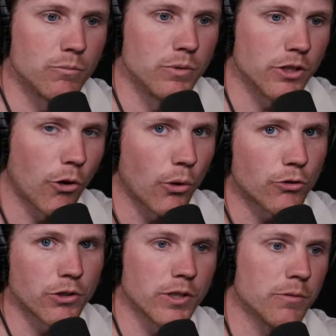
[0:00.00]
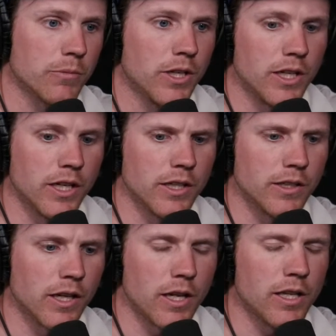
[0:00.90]
encouraging them,
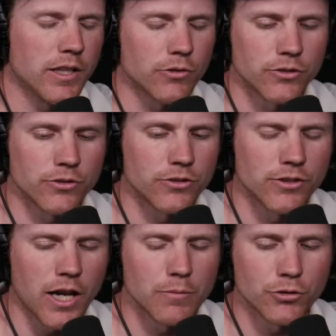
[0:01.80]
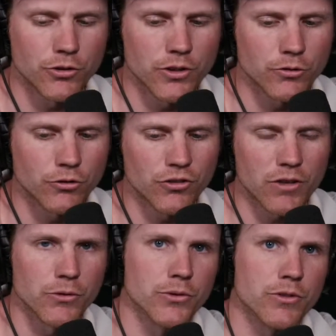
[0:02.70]
and I'm sure there's
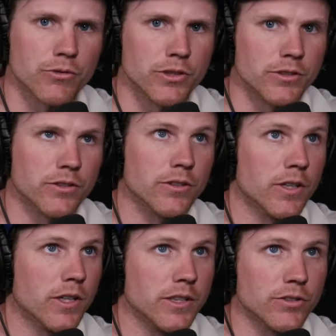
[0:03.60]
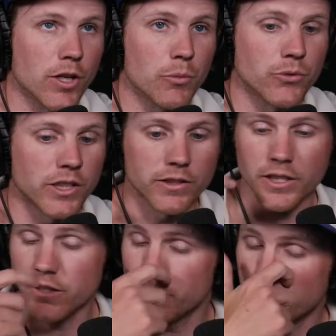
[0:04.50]
several different examples I could
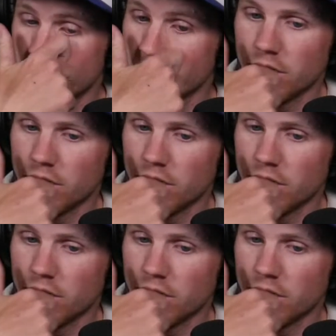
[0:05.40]
give, but